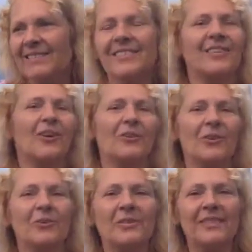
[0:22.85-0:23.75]

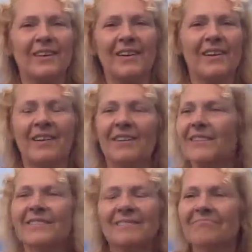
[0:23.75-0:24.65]
sorrows uh,
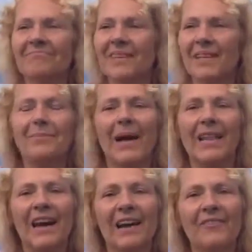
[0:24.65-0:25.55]
in my
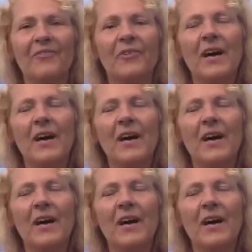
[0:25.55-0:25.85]
life